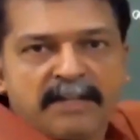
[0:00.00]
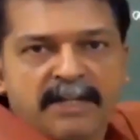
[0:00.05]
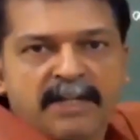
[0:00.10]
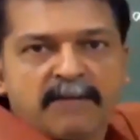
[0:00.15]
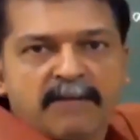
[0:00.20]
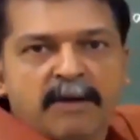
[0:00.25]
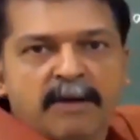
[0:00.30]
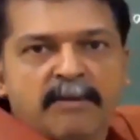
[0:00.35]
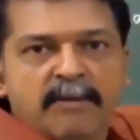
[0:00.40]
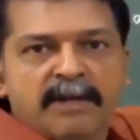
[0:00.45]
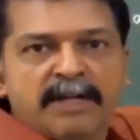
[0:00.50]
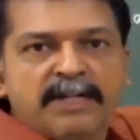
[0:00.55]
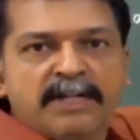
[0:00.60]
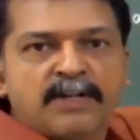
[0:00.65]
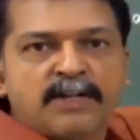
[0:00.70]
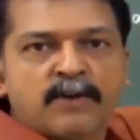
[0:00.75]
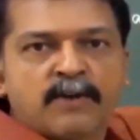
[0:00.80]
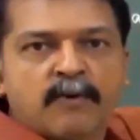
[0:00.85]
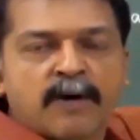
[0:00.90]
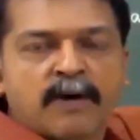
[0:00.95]
It may be an
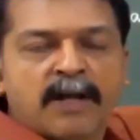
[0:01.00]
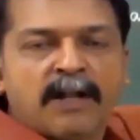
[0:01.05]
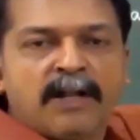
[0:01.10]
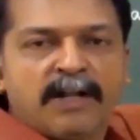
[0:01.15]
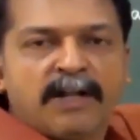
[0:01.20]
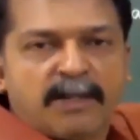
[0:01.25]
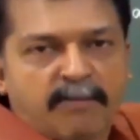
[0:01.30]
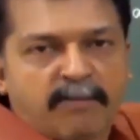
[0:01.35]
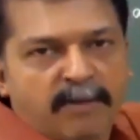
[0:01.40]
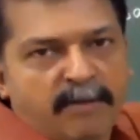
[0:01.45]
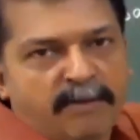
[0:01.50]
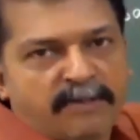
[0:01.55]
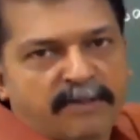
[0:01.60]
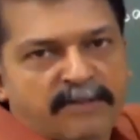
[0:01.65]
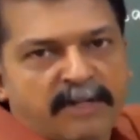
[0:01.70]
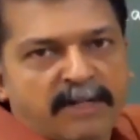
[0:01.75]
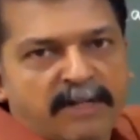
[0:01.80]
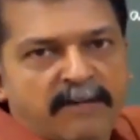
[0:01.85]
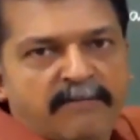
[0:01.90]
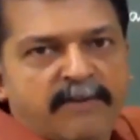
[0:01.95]
interval, it may be
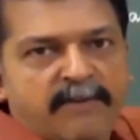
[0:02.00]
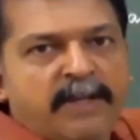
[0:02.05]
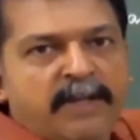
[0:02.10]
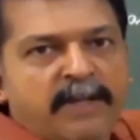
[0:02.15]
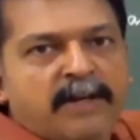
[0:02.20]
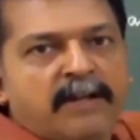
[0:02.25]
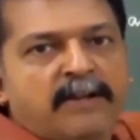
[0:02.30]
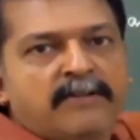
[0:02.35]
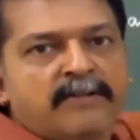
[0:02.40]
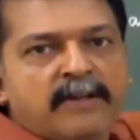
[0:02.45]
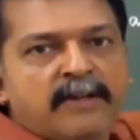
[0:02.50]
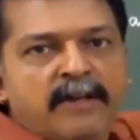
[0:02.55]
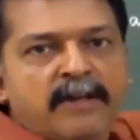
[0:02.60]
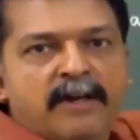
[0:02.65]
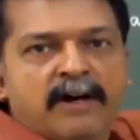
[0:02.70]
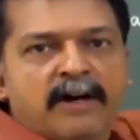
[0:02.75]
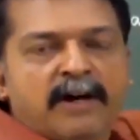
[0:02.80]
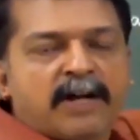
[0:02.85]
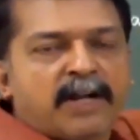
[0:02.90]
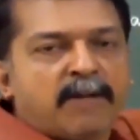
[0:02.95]
set of reals,
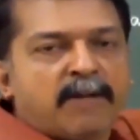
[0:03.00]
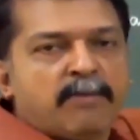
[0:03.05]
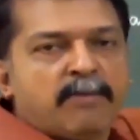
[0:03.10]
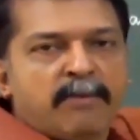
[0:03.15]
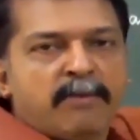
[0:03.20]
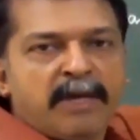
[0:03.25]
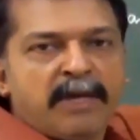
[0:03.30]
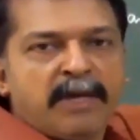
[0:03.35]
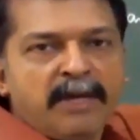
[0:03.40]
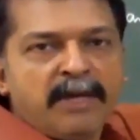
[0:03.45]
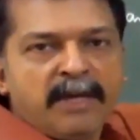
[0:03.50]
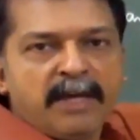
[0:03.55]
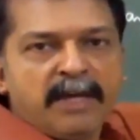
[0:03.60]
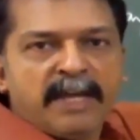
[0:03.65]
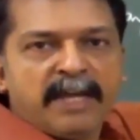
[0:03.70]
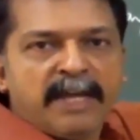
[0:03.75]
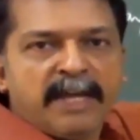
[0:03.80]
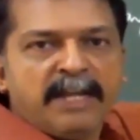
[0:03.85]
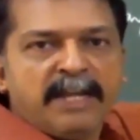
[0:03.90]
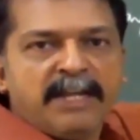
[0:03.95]
or it may be
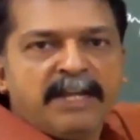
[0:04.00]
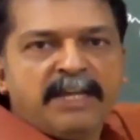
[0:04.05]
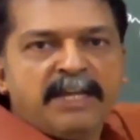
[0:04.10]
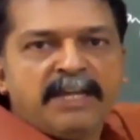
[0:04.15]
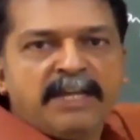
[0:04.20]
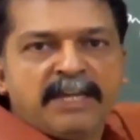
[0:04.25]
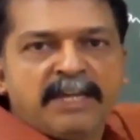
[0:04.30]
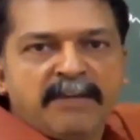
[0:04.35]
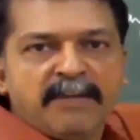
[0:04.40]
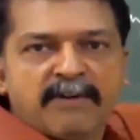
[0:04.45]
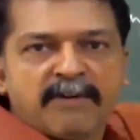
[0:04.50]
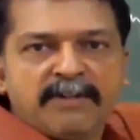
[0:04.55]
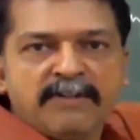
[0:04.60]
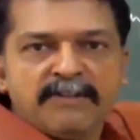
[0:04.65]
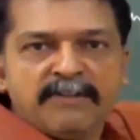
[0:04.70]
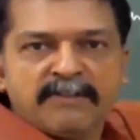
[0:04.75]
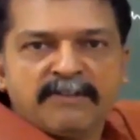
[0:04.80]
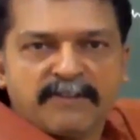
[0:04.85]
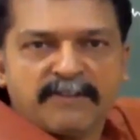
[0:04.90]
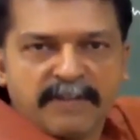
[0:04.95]
any
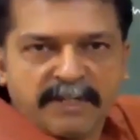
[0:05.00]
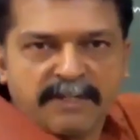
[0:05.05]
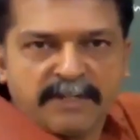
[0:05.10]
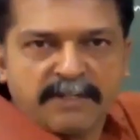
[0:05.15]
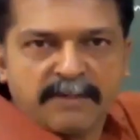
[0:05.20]
given set.